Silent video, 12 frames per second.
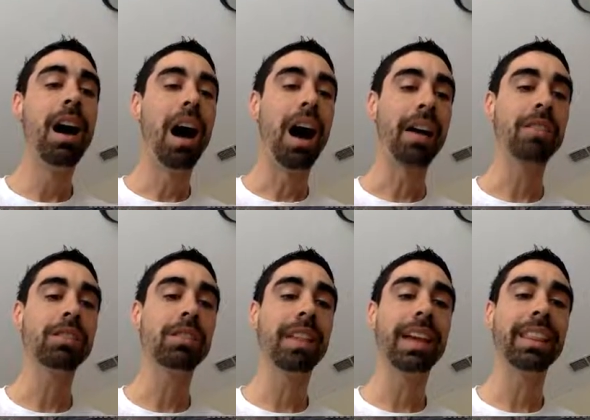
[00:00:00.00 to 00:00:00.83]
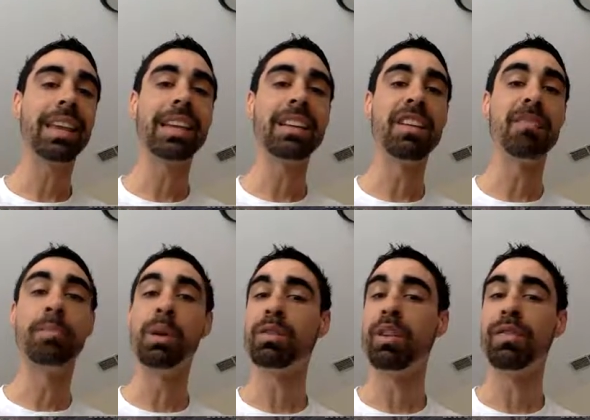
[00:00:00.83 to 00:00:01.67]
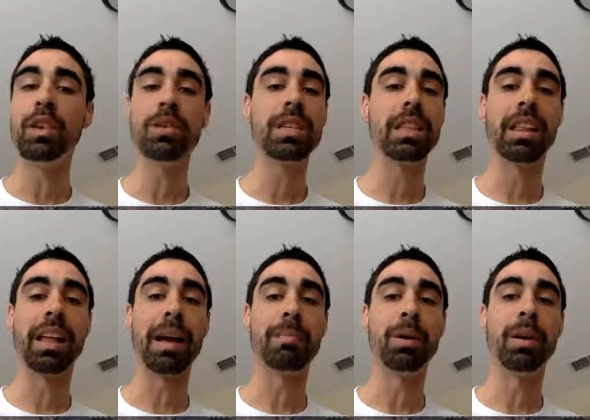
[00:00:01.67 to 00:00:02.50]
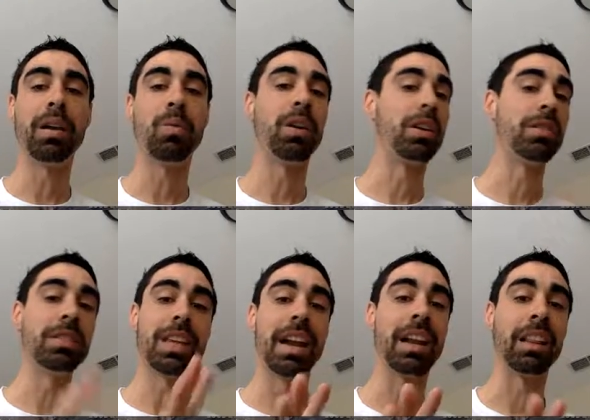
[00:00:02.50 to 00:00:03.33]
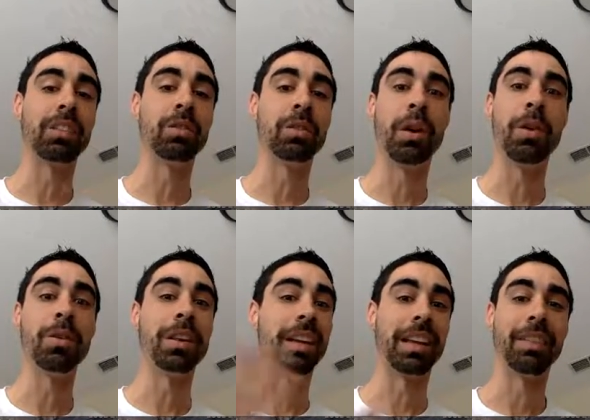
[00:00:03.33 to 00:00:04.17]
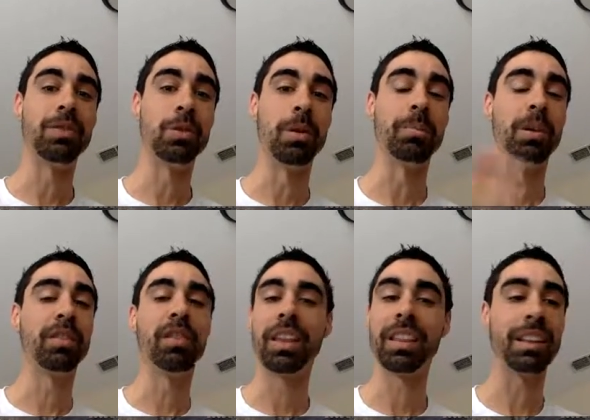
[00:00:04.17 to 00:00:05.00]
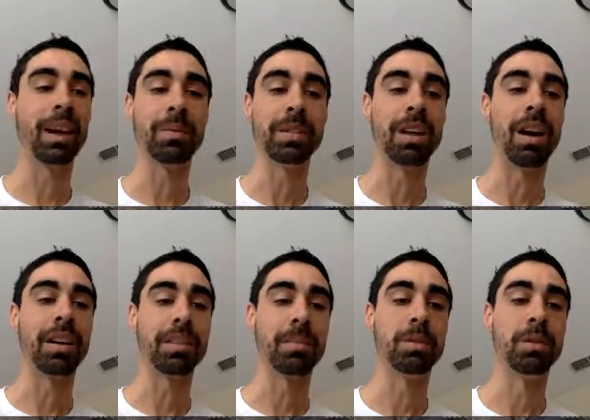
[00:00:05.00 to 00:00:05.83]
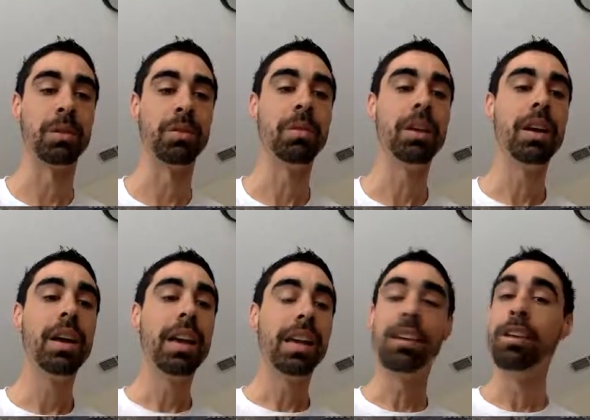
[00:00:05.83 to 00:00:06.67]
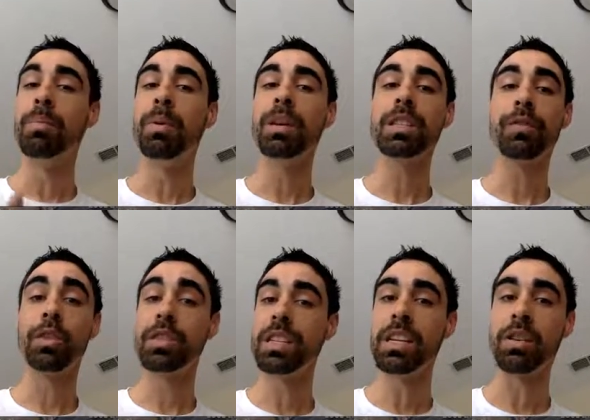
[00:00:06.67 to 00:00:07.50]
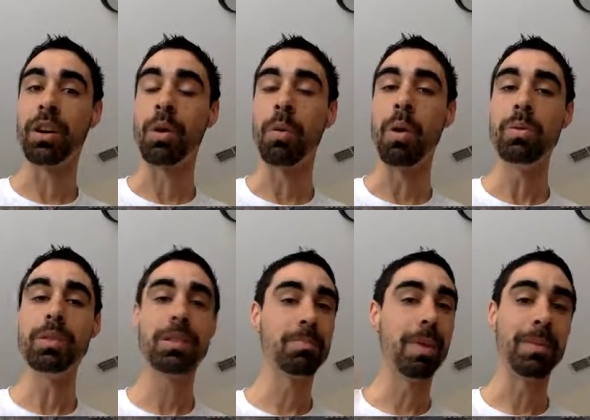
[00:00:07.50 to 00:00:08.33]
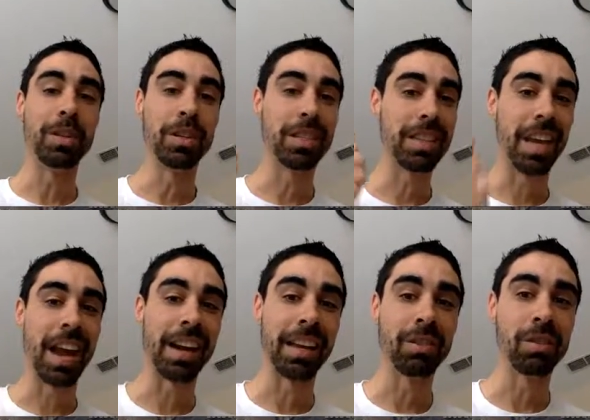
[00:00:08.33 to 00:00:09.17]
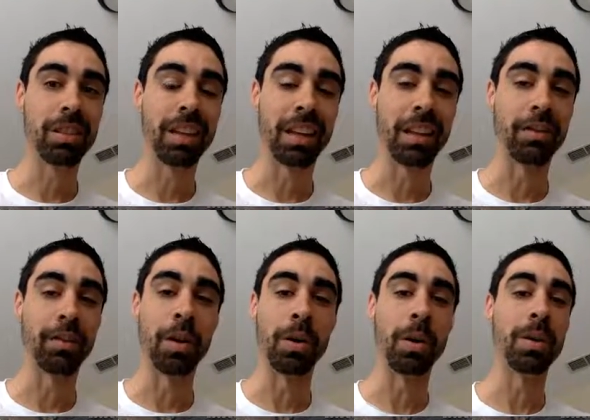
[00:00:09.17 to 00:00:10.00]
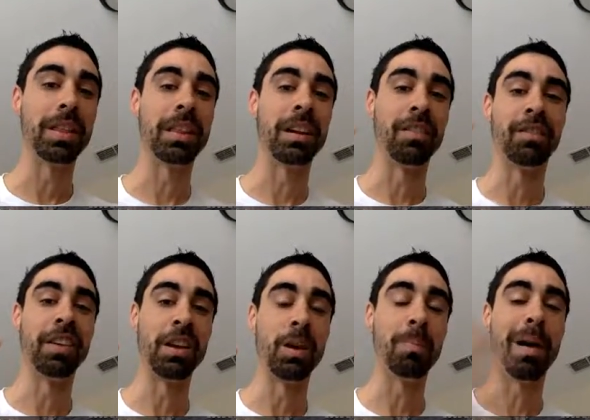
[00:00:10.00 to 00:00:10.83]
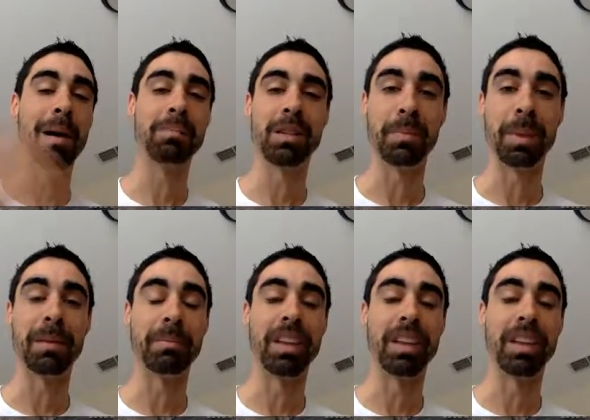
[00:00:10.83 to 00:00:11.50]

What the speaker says: I also like the idea of book reviews in the library where you scan a little code and it gives you a book review. I thought that was awesome too. Yearbooks for senior quotes, maybe just scanning the kid's photo and then a video pops up with them